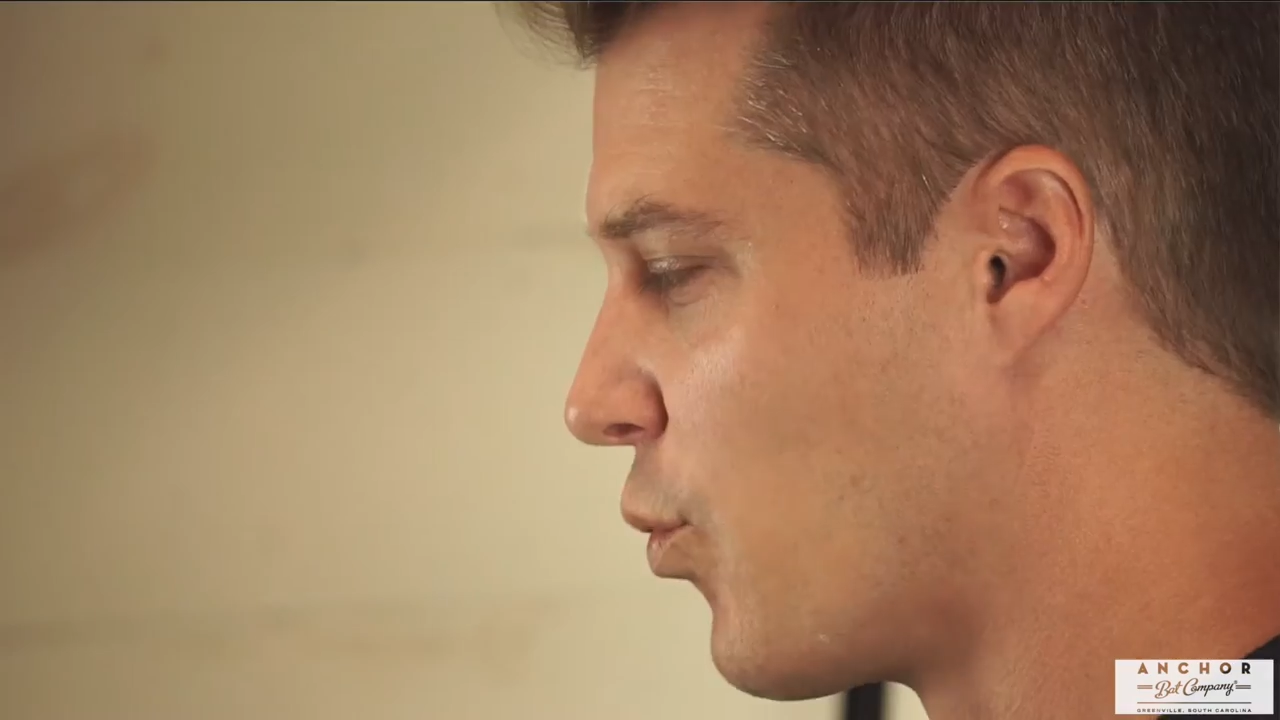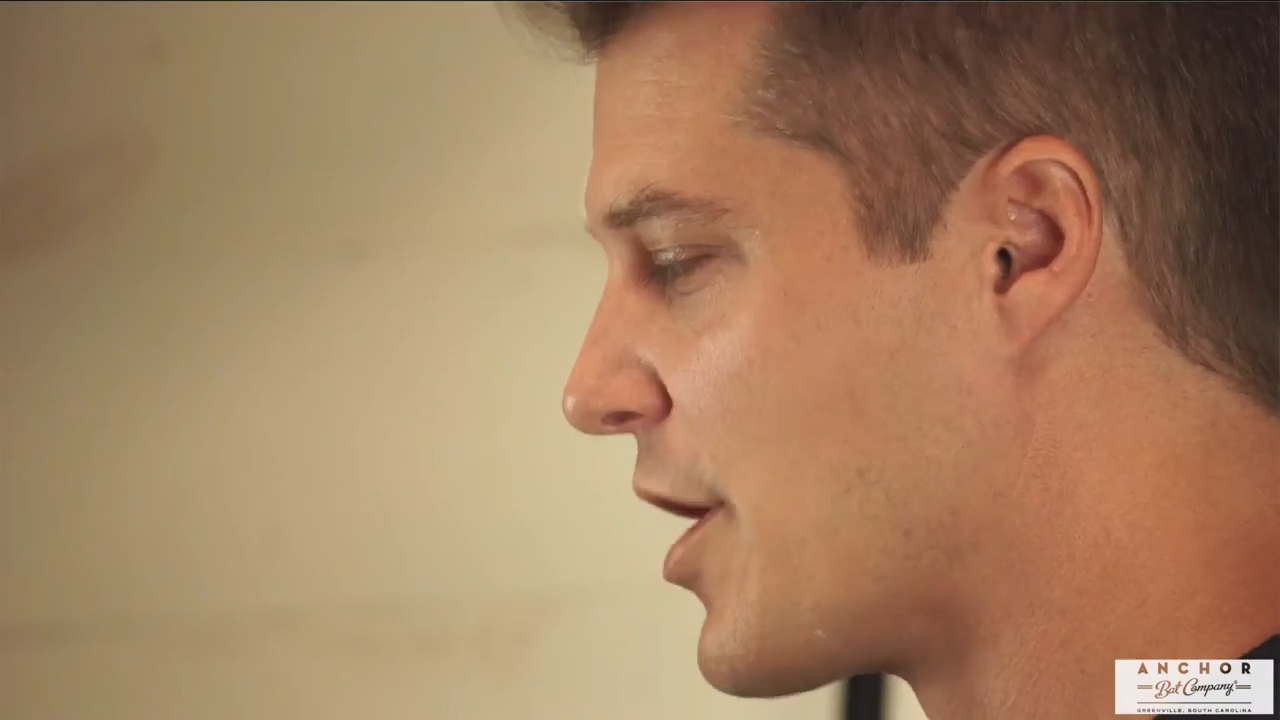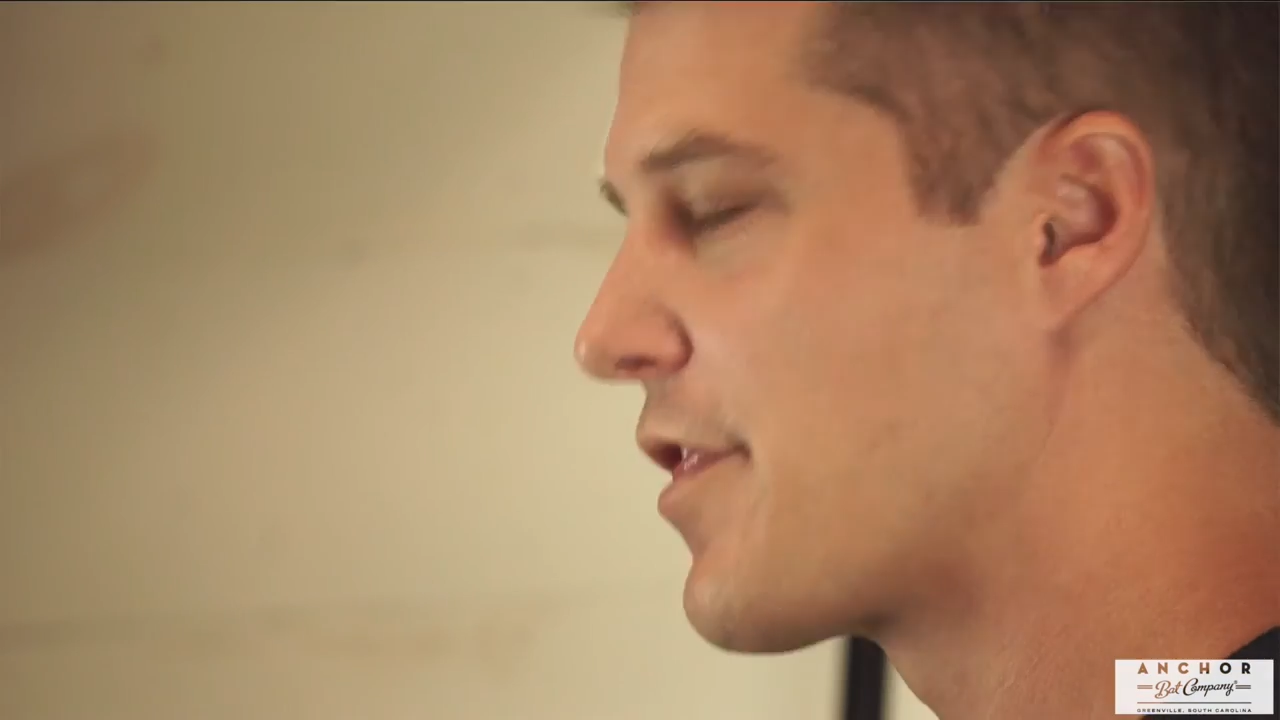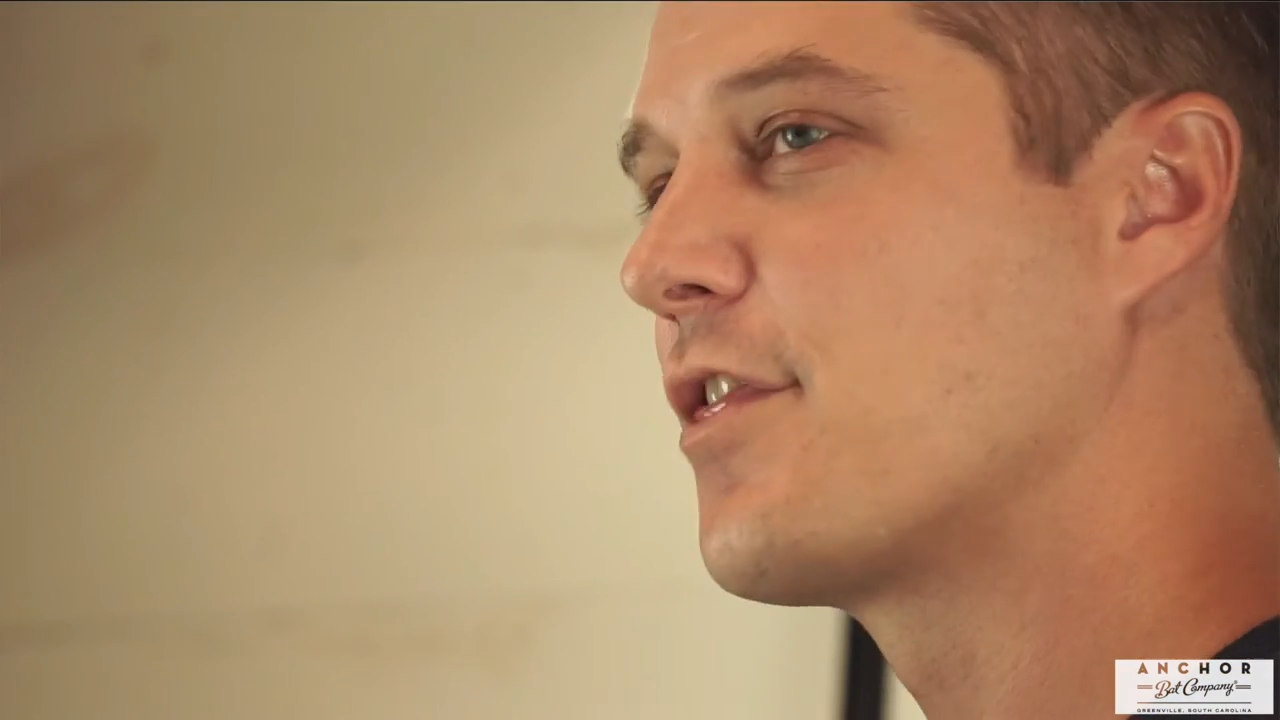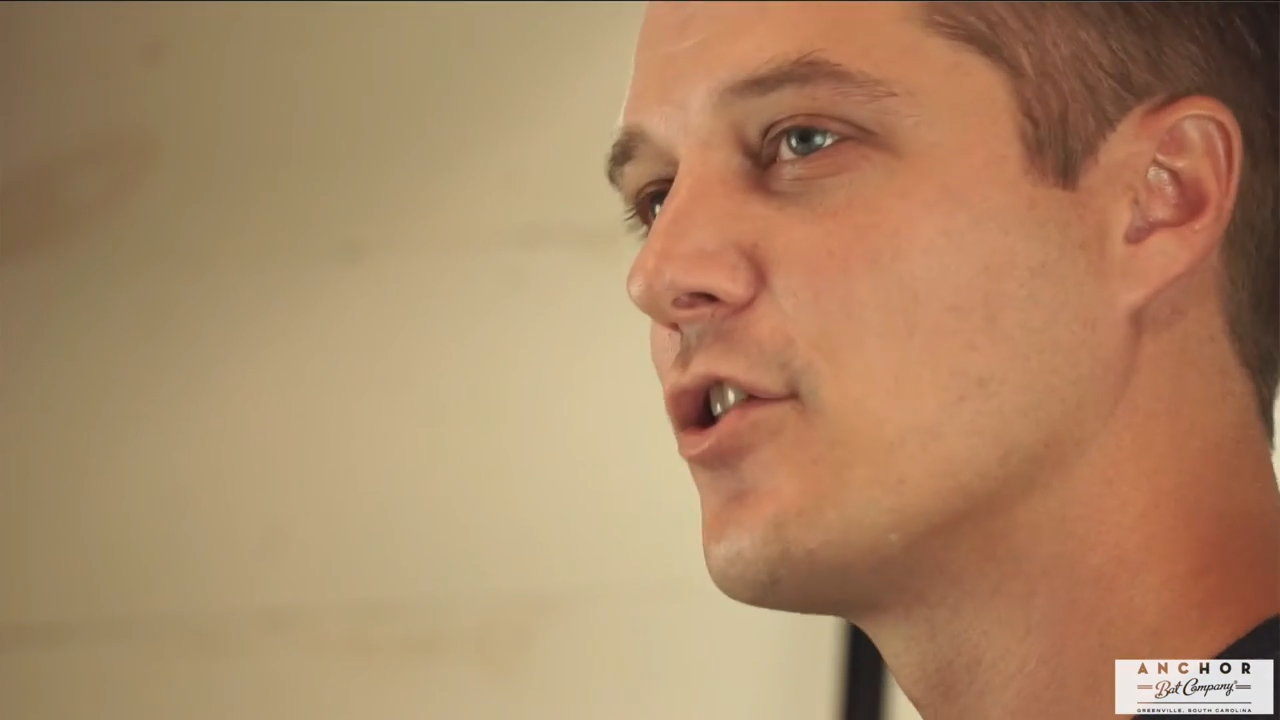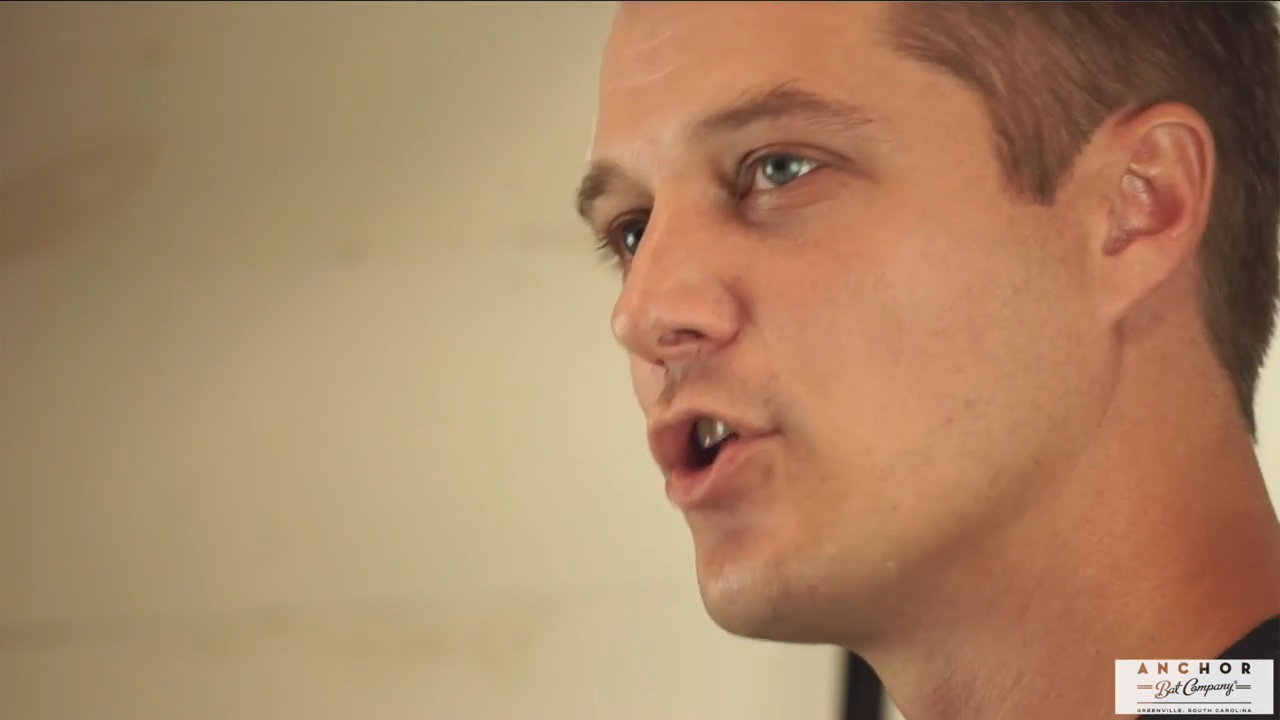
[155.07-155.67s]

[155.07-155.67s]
with the